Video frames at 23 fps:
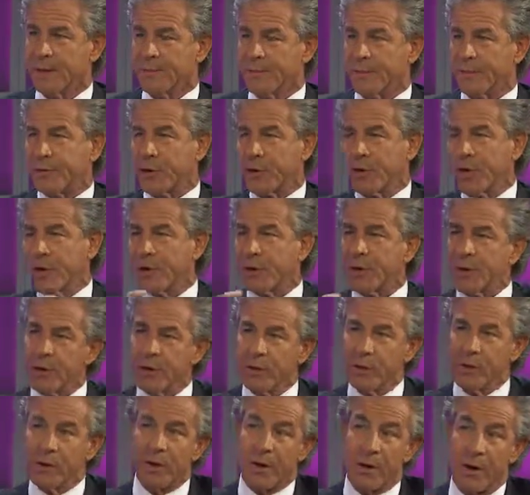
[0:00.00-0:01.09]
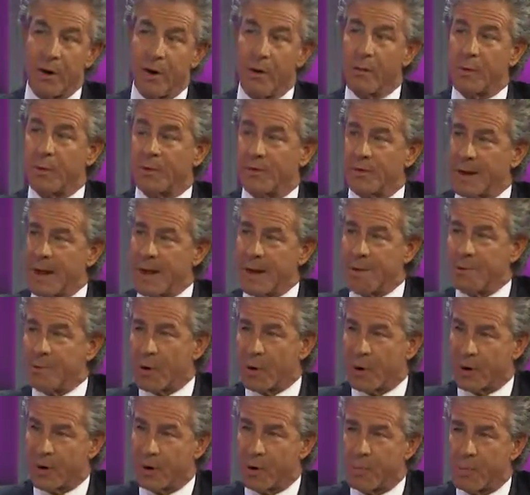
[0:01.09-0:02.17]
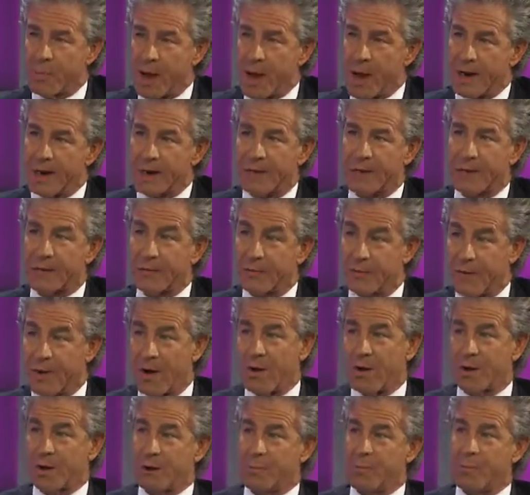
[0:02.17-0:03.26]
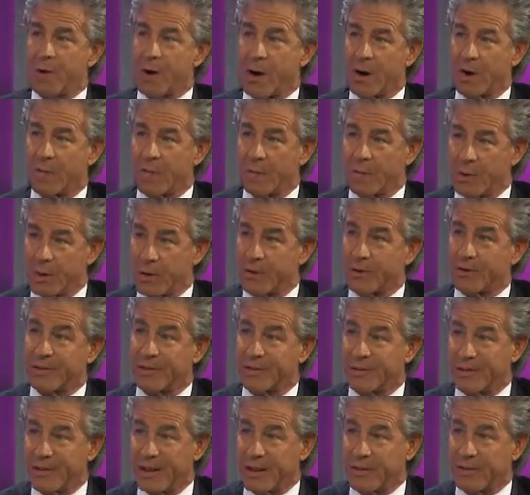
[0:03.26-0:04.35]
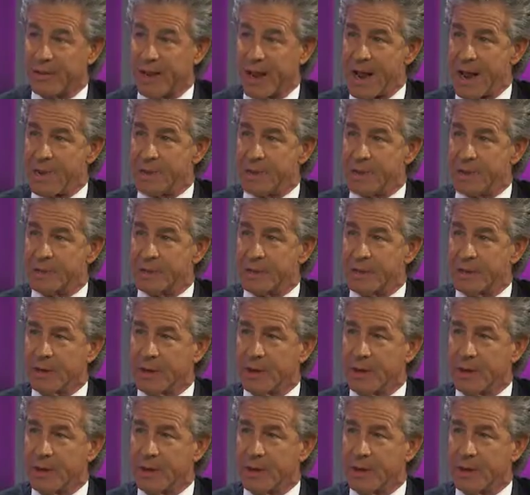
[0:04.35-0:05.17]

So you can look at almost any part of your body that's falling apart because of cell damage.